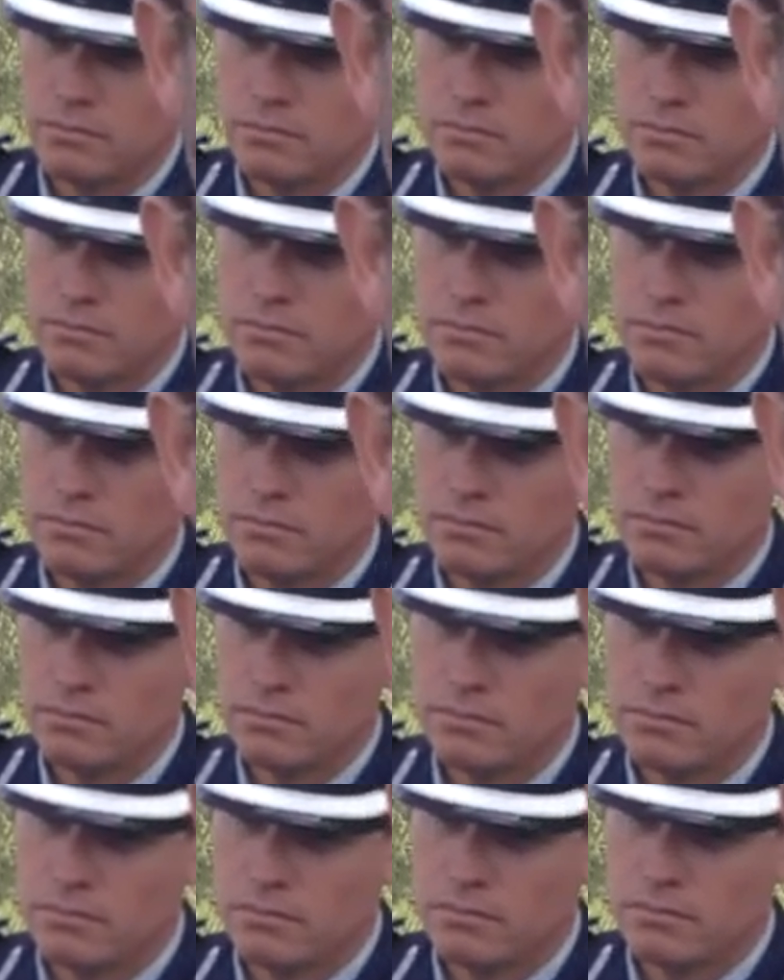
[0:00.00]

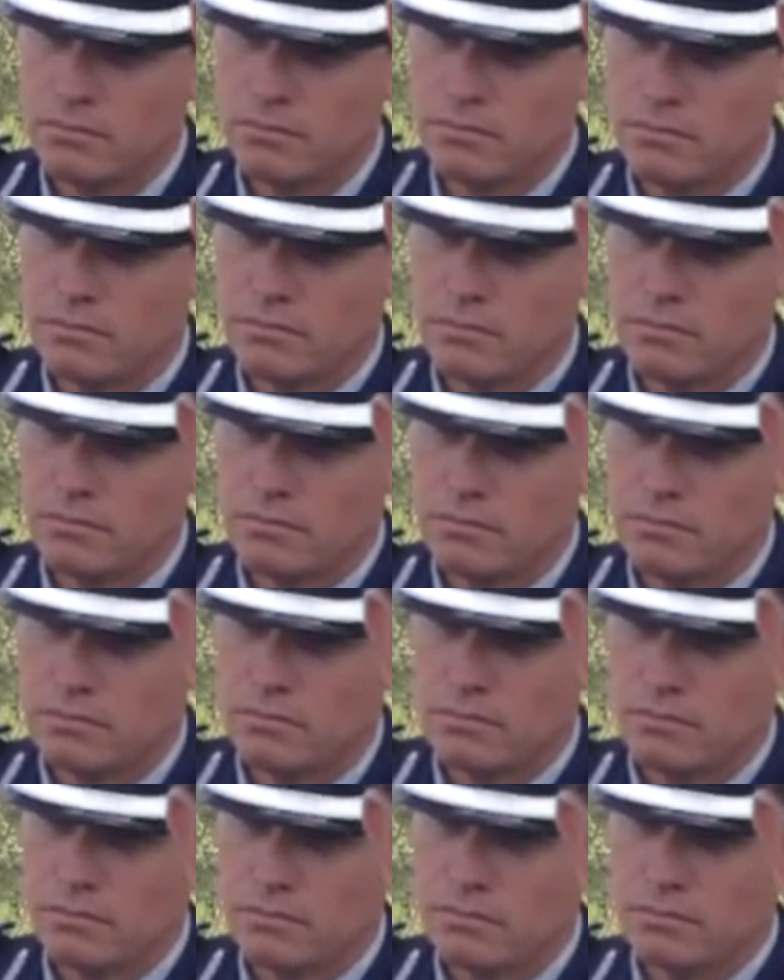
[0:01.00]

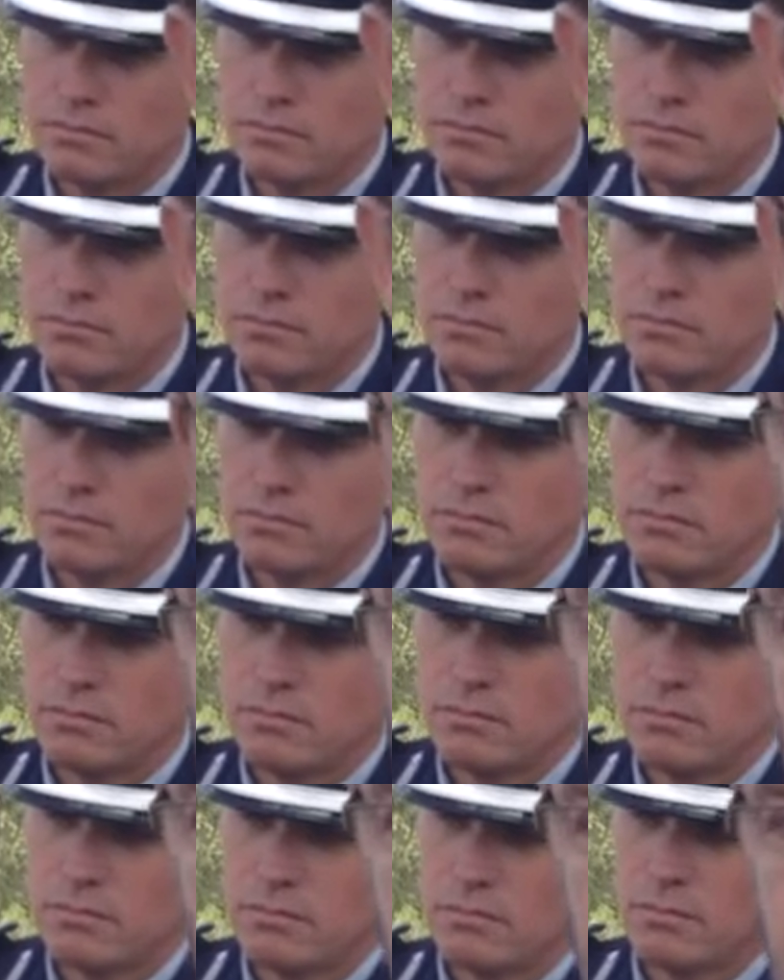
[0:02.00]

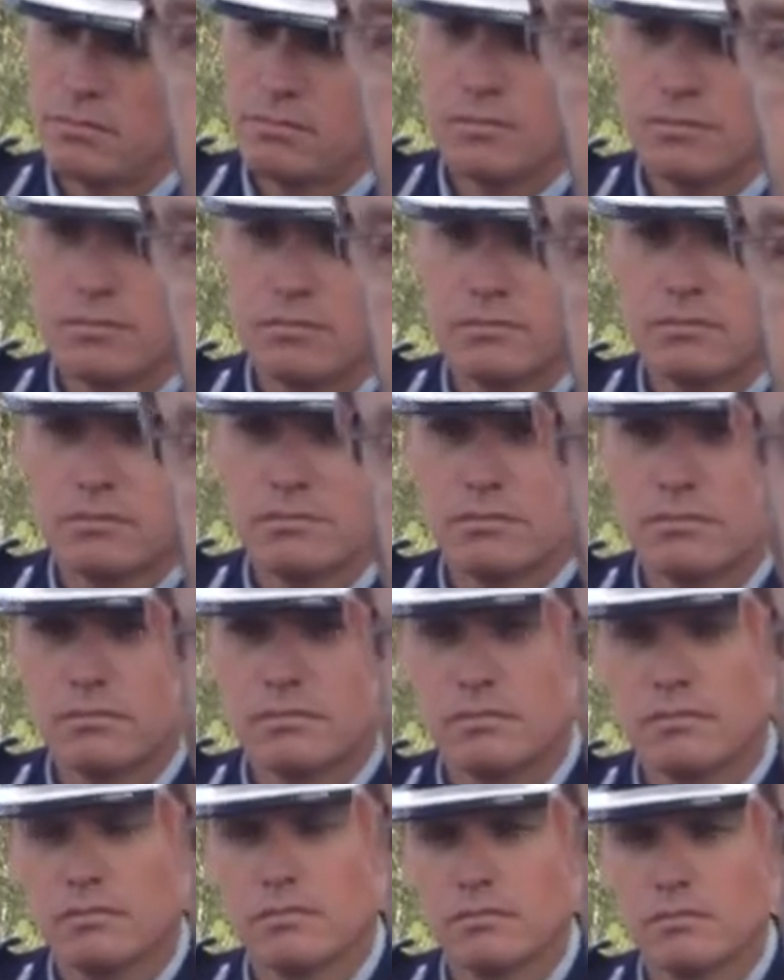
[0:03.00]

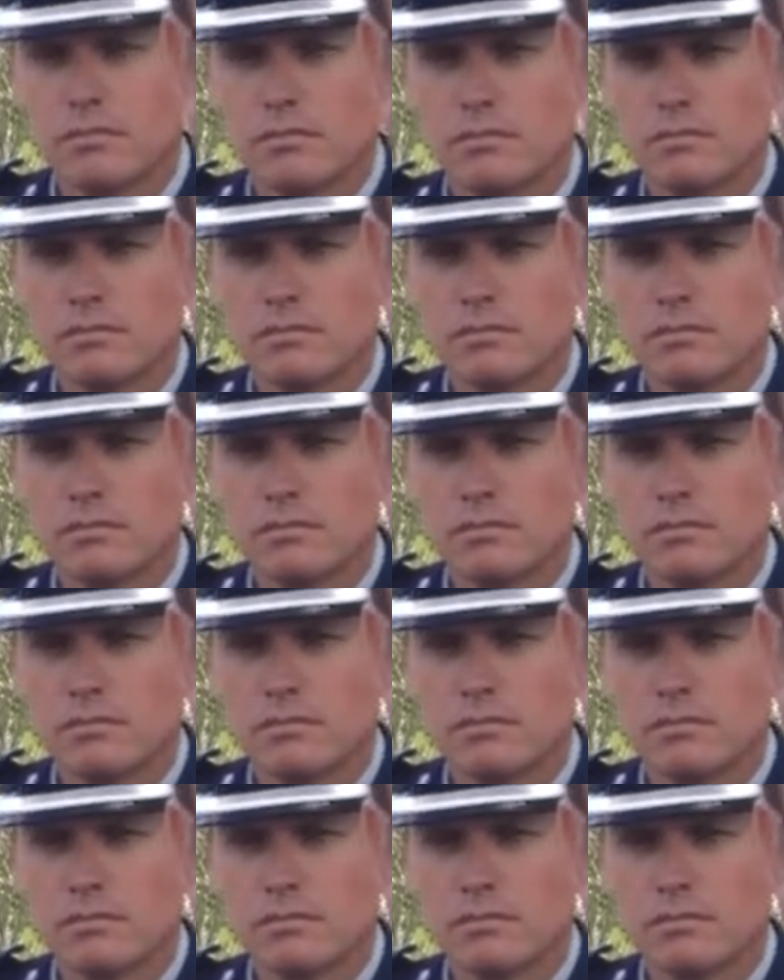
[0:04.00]
This person isn't speaking.